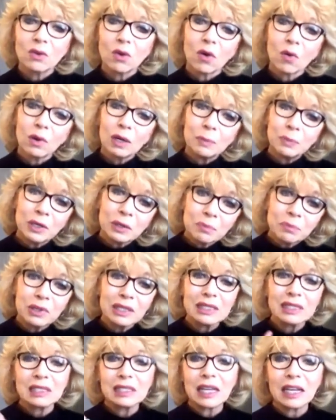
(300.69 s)
or we put
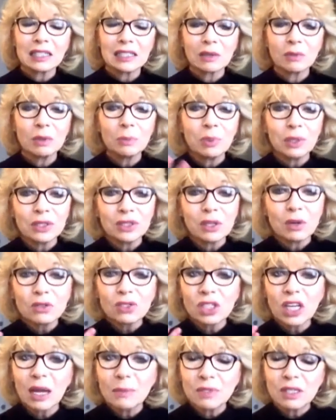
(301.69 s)
Blistex, and we put those
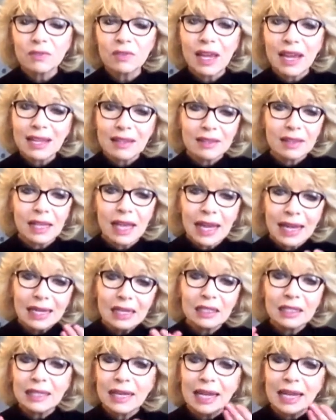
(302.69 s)
types of healing